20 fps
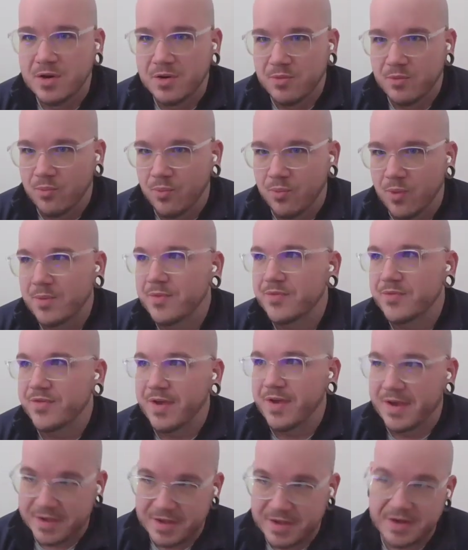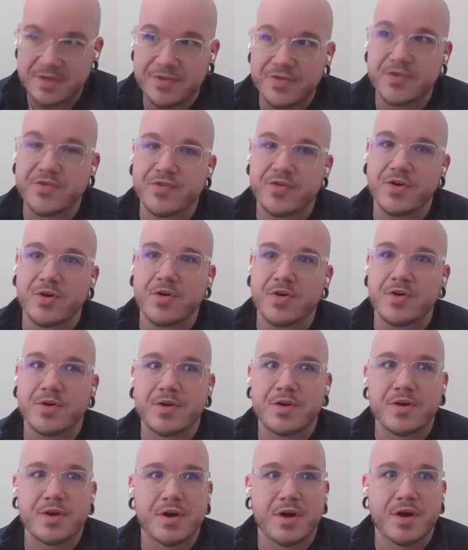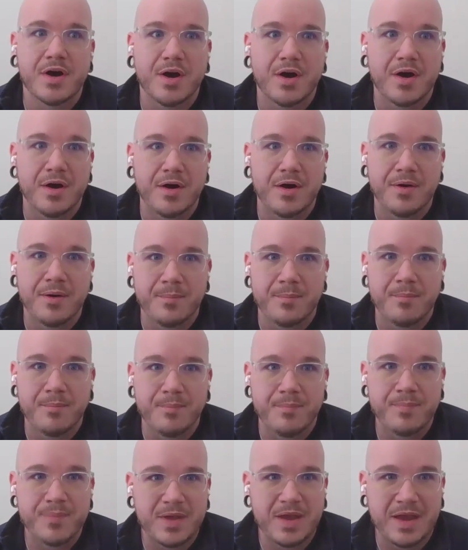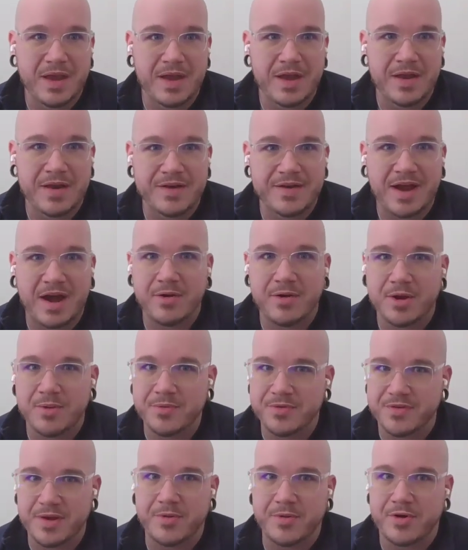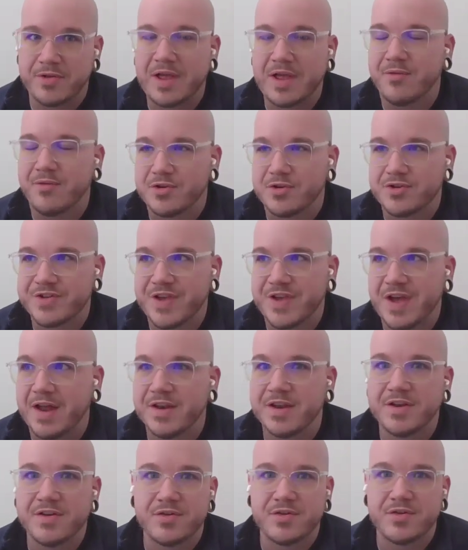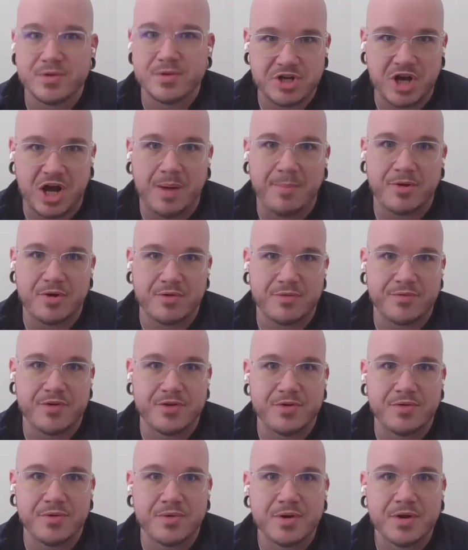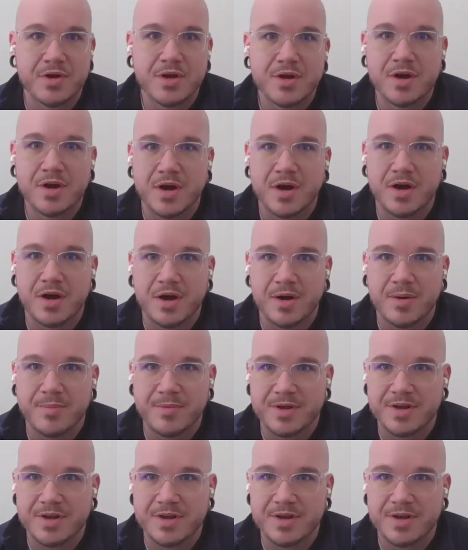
what it was like getting the cert um, and how he was able to leverage that into a job interview. Hmm. Um,